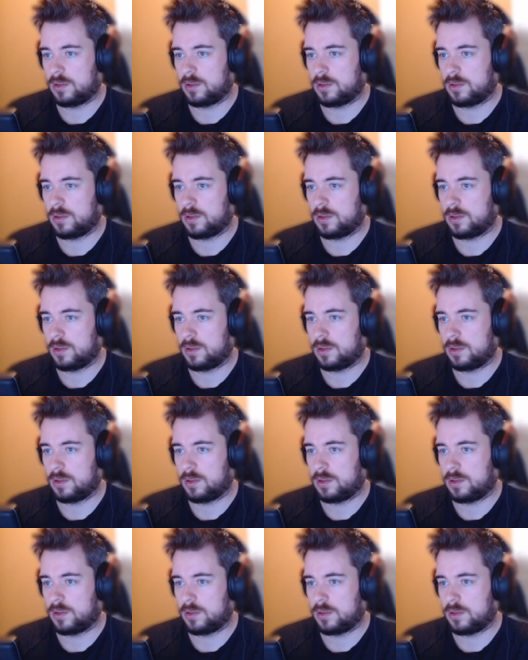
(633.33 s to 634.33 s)

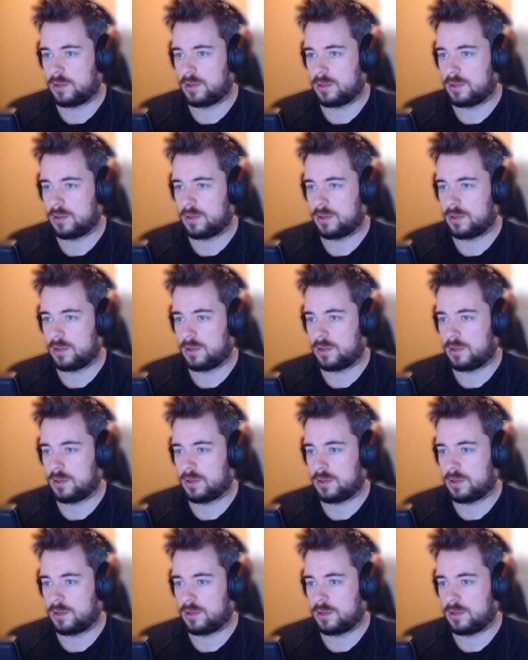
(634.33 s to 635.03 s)
Nobody speaks.